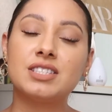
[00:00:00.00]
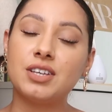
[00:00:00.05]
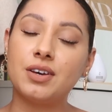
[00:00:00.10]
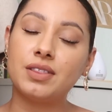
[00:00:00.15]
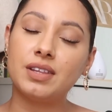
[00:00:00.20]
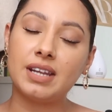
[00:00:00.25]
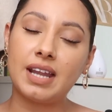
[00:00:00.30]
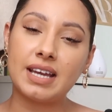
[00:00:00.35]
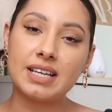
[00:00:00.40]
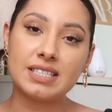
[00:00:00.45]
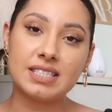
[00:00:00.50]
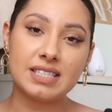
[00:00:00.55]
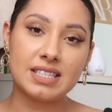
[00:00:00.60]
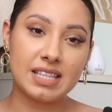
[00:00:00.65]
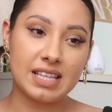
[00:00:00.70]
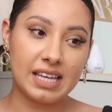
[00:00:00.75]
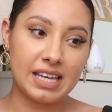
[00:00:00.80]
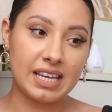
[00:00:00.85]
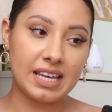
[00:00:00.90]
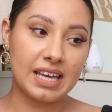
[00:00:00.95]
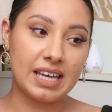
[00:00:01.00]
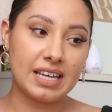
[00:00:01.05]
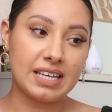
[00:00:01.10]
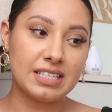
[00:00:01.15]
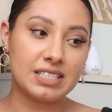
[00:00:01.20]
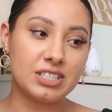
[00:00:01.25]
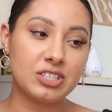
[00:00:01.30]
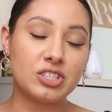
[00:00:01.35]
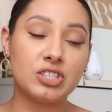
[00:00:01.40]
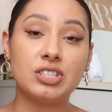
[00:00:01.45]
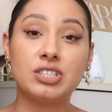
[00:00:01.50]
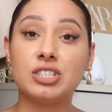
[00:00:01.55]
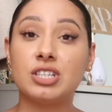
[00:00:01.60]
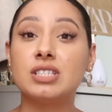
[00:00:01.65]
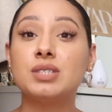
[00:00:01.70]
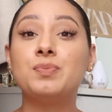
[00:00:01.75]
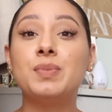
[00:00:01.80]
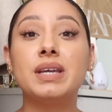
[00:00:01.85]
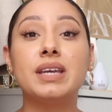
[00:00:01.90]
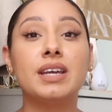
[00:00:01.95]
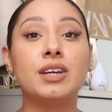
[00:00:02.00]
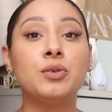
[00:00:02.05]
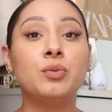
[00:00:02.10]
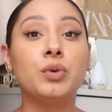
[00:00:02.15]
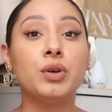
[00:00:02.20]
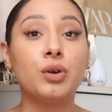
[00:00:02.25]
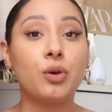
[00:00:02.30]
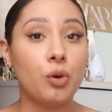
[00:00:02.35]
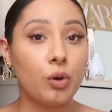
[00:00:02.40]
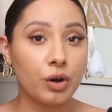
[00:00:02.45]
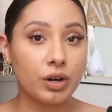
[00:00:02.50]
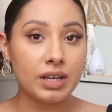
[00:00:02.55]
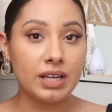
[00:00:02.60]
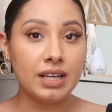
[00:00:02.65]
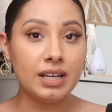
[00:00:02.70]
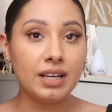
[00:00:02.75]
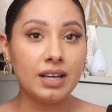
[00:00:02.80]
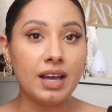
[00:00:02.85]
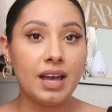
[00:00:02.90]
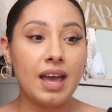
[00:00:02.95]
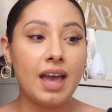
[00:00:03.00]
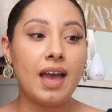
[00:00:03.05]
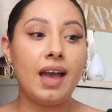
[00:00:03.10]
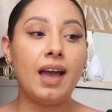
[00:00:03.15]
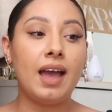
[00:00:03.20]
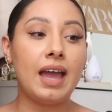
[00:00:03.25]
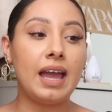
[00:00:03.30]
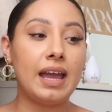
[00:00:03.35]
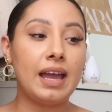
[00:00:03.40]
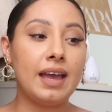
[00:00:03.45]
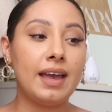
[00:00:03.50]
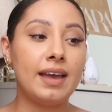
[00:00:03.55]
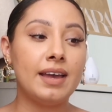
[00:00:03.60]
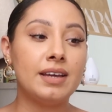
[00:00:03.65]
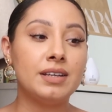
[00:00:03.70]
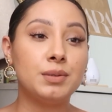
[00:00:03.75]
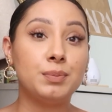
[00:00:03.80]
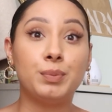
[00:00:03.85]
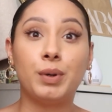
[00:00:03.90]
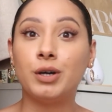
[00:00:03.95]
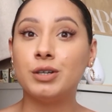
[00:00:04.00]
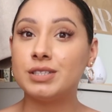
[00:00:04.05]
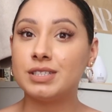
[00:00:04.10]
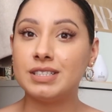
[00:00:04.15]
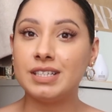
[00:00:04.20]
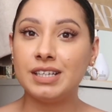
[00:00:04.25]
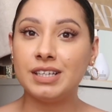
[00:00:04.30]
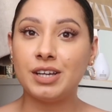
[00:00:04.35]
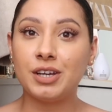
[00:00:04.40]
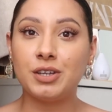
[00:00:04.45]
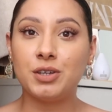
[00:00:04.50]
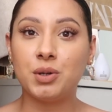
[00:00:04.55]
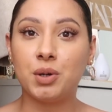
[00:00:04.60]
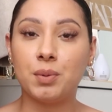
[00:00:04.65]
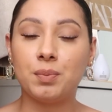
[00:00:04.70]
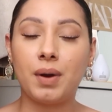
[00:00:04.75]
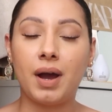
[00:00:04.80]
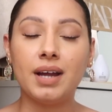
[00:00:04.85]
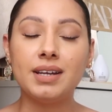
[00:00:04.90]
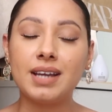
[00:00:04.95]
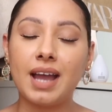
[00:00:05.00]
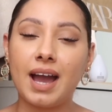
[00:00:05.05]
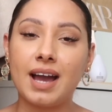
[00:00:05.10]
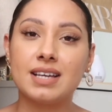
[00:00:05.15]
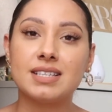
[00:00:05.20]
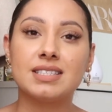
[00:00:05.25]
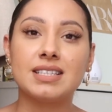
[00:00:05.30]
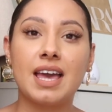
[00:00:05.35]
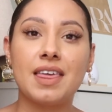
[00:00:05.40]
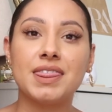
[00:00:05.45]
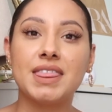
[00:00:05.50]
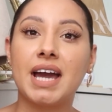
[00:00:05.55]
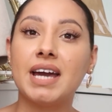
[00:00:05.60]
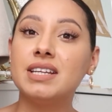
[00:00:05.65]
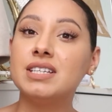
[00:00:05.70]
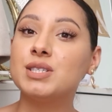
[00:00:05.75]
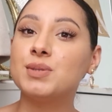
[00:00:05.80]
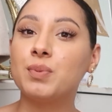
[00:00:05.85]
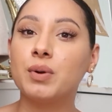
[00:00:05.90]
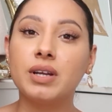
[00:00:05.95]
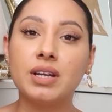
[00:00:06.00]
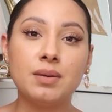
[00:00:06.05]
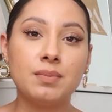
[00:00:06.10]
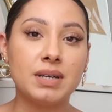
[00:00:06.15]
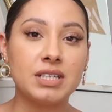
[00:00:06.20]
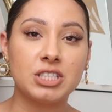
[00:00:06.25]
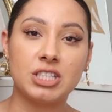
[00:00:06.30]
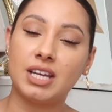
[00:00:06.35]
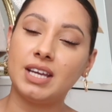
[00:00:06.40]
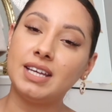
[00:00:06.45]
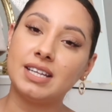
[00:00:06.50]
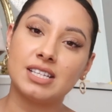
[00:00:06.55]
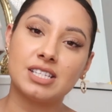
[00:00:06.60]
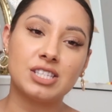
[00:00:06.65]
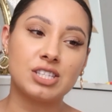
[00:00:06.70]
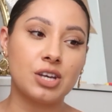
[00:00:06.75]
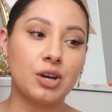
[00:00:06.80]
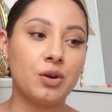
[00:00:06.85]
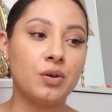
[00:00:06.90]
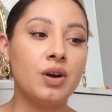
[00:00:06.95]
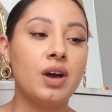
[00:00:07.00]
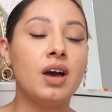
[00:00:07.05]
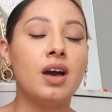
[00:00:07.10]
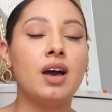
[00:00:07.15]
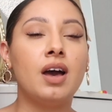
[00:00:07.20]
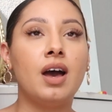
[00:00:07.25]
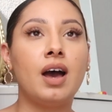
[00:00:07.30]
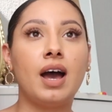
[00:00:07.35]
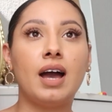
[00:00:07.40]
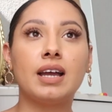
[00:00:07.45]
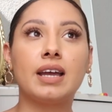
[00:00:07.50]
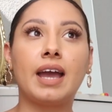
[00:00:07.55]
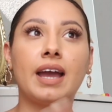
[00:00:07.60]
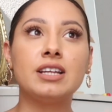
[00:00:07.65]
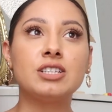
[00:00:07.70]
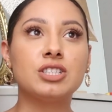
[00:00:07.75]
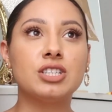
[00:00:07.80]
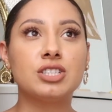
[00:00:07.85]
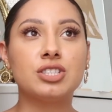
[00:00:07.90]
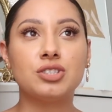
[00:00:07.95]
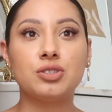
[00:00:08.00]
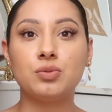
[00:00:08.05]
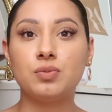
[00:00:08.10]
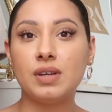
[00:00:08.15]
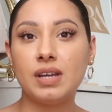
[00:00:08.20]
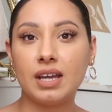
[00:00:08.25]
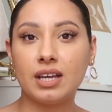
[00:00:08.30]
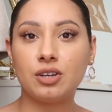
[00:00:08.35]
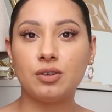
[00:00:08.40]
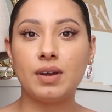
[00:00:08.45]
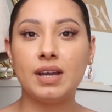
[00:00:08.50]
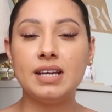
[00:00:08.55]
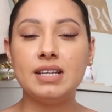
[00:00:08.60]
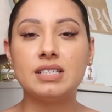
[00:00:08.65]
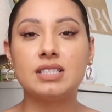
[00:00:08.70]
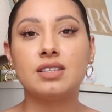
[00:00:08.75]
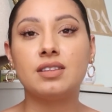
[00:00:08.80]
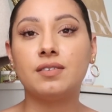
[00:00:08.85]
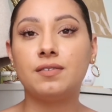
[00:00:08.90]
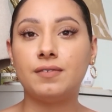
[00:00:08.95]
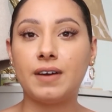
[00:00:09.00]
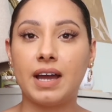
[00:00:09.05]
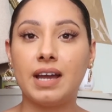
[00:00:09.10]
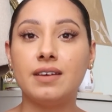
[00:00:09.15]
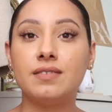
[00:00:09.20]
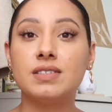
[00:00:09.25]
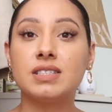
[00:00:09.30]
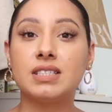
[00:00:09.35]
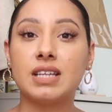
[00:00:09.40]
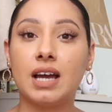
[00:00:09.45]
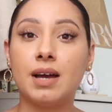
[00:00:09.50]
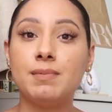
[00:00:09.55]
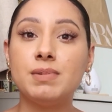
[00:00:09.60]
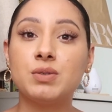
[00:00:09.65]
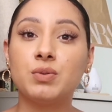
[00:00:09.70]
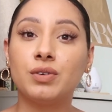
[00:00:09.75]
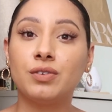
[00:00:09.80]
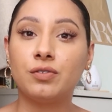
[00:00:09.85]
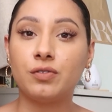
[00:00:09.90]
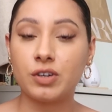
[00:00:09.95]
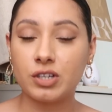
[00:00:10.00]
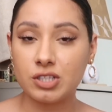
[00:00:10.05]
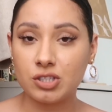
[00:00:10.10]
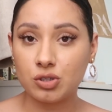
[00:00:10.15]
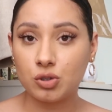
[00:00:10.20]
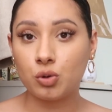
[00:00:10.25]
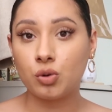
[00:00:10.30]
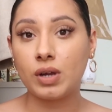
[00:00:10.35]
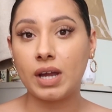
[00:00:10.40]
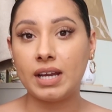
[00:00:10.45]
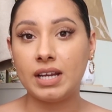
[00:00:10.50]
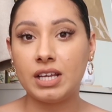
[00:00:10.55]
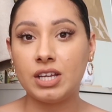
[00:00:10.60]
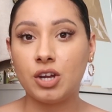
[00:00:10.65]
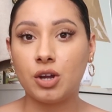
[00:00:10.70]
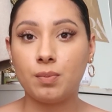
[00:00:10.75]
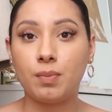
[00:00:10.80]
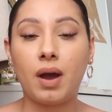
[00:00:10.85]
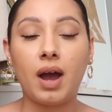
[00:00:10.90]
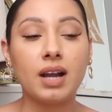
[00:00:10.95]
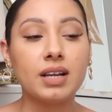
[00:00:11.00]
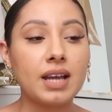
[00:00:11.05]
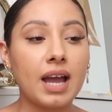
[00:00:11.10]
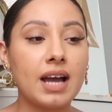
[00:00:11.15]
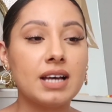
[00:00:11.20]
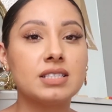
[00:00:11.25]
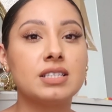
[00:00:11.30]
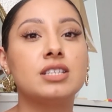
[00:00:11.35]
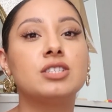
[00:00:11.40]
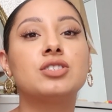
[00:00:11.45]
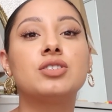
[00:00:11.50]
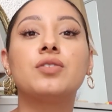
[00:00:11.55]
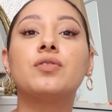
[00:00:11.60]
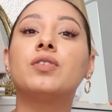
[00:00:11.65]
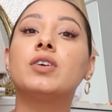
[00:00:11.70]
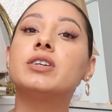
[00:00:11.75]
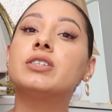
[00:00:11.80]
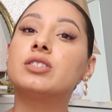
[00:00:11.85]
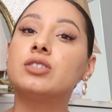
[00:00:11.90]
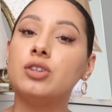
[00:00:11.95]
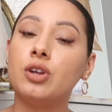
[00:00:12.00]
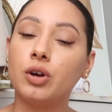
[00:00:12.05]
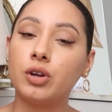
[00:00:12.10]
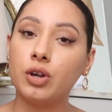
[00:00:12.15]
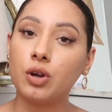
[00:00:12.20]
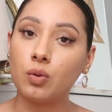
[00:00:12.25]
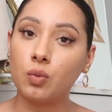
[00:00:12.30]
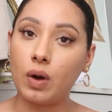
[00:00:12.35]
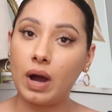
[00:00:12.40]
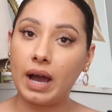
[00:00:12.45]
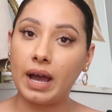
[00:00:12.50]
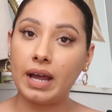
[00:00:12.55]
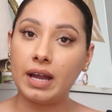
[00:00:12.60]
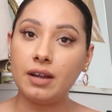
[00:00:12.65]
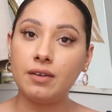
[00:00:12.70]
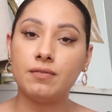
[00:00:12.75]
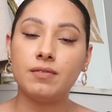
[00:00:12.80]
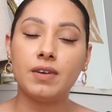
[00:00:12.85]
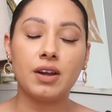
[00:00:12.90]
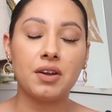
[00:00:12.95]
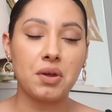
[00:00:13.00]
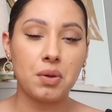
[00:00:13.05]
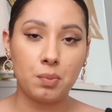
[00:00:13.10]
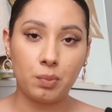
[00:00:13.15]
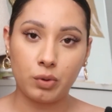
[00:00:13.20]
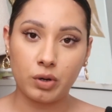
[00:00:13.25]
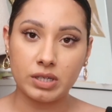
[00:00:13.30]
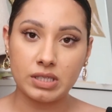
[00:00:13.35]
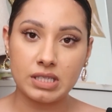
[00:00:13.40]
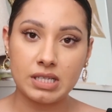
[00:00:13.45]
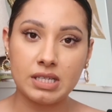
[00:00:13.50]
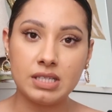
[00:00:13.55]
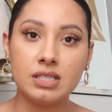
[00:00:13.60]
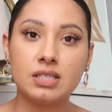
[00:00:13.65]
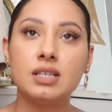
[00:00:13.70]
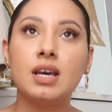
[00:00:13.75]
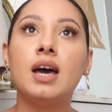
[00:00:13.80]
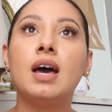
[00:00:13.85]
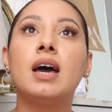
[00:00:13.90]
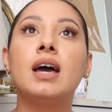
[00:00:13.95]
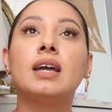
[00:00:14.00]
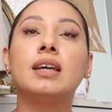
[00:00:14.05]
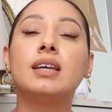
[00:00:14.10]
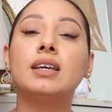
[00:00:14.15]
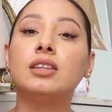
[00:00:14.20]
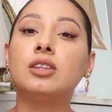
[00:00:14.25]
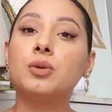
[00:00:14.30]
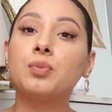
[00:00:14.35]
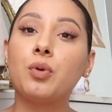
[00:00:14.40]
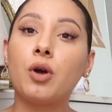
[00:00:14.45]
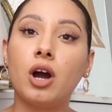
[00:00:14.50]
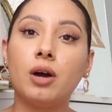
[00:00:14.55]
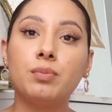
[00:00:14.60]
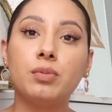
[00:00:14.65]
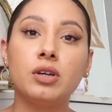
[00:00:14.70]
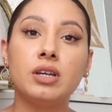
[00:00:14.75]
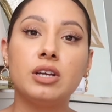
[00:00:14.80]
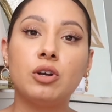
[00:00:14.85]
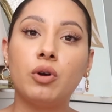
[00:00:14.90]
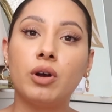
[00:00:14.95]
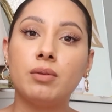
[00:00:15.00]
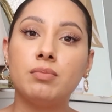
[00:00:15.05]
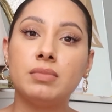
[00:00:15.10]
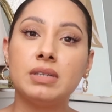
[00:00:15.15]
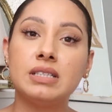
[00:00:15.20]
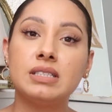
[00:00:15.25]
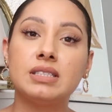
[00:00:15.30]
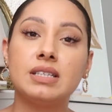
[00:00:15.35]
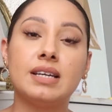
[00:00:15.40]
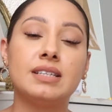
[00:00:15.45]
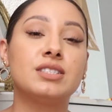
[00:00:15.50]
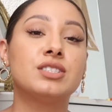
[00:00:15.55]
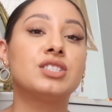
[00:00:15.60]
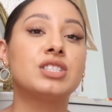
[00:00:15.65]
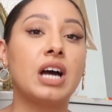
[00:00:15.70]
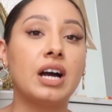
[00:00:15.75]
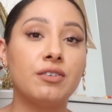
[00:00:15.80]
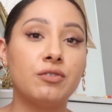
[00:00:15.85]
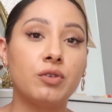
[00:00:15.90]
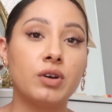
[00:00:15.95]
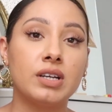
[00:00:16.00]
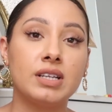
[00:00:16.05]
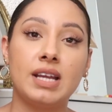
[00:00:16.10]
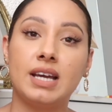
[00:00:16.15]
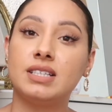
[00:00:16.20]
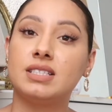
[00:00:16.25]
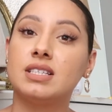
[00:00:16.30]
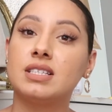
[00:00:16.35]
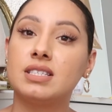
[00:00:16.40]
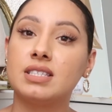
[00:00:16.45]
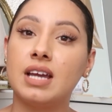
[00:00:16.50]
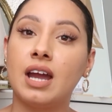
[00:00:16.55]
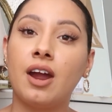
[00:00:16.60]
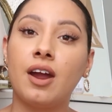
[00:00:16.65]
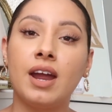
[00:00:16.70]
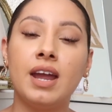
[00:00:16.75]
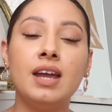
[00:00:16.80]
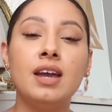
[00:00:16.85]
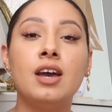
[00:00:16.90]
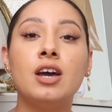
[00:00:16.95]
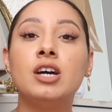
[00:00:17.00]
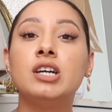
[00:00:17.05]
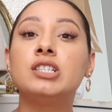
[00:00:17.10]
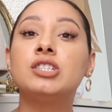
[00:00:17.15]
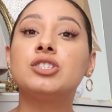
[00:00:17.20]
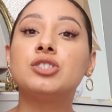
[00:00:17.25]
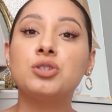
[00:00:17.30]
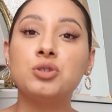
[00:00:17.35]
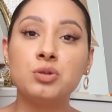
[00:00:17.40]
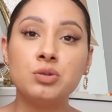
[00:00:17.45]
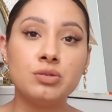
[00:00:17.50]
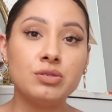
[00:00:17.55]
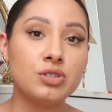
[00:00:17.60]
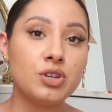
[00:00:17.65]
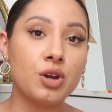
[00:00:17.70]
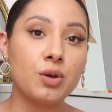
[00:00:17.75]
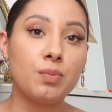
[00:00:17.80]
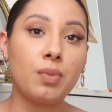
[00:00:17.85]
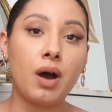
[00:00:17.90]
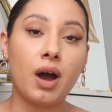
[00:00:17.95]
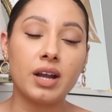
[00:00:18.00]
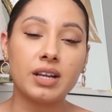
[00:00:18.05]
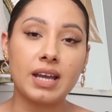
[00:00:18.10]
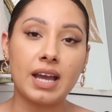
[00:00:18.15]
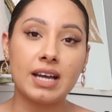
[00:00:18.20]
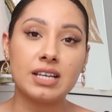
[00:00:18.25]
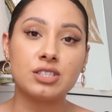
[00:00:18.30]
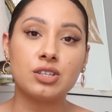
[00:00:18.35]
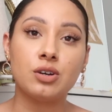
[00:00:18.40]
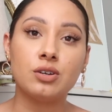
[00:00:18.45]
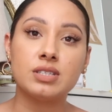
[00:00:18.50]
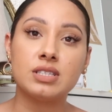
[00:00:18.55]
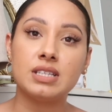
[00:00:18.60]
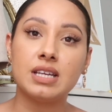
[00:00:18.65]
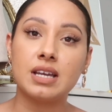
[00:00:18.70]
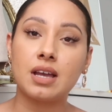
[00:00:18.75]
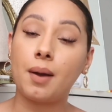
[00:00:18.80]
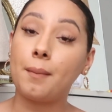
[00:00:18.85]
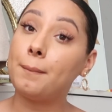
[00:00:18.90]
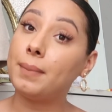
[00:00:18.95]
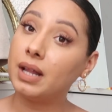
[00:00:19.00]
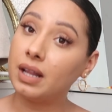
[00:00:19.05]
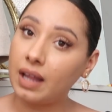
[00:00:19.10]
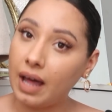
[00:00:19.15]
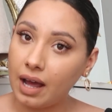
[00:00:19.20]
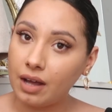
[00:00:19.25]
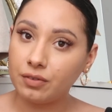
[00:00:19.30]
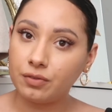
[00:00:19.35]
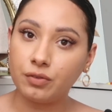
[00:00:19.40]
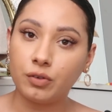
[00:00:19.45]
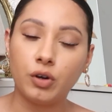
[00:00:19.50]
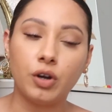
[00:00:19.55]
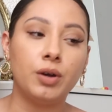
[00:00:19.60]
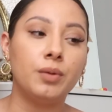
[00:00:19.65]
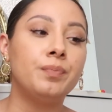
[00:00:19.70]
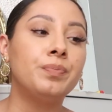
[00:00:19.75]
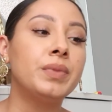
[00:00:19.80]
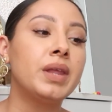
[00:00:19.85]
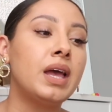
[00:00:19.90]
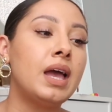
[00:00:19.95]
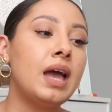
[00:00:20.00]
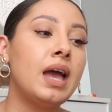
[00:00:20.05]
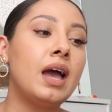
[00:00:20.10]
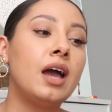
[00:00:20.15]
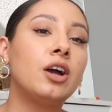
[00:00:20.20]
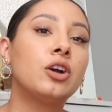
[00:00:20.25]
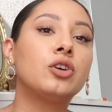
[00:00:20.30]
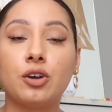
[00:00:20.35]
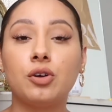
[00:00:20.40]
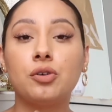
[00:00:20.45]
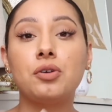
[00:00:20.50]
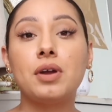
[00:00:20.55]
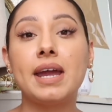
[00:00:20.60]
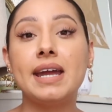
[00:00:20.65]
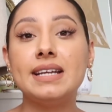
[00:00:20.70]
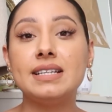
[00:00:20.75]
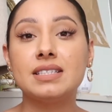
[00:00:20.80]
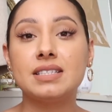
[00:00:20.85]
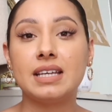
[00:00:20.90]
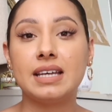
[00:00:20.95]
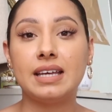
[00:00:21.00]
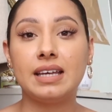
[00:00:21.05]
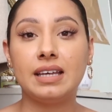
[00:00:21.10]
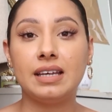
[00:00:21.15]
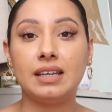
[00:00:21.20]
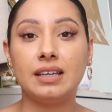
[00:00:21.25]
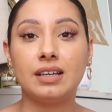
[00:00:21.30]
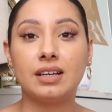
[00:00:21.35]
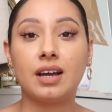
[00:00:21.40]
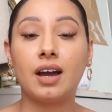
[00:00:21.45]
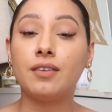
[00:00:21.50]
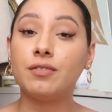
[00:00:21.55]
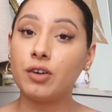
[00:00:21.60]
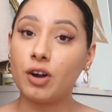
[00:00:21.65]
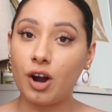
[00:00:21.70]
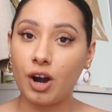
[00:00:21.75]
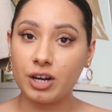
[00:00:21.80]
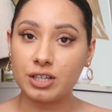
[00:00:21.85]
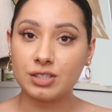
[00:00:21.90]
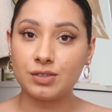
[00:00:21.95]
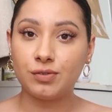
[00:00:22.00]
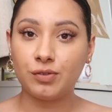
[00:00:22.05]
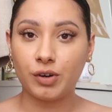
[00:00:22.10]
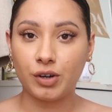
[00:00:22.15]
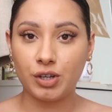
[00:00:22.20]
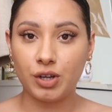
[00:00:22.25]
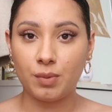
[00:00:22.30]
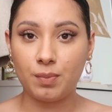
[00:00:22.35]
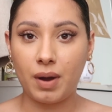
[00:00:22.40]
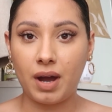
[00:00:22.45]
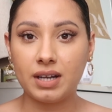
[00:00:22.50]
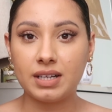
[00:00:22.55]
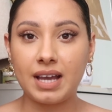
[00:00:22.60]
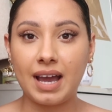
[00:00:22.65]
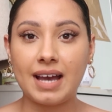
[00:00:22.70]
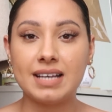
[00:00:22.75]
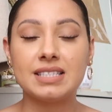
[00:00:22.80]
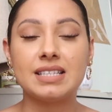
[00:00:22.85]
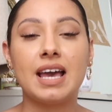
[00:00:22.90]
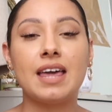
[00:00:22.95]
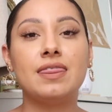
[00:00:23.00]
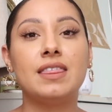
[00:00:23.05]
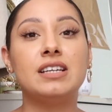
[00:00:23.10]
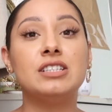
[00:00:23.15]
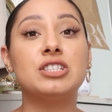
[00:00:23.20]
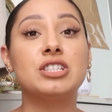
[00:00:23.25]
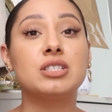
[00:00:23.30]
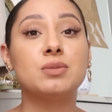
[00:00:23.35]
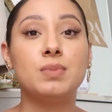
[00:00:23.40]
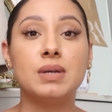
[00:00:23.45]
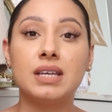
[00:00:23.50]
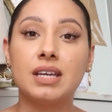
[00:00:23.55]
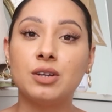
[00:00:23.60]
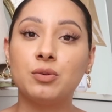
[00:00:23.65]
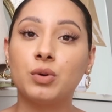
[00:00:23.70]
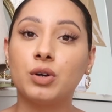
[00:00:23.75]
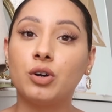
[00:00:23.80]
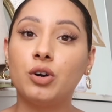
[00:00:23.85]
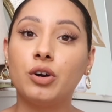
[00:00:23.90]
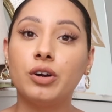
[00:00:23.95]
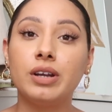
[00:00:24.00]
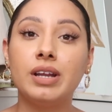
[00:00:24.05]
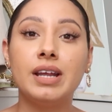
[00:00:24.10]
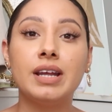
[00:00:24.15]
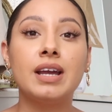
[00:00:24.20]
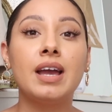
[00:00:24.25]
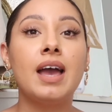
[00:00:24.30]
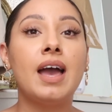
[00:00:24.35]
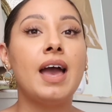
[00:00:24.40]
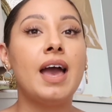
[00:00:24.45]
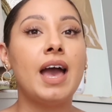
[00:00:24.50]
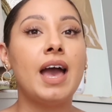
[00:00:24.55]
so the next thing is to just begin recording and posting your podcast. And that is pretty much it. So again, just to reiterate, the 5 steps when first creating your podcast is to first know your why, very important. Get the proper equipment and software necessary. Choose your podcast hosting platform. Create a cover art for your podcast, and then just begin recording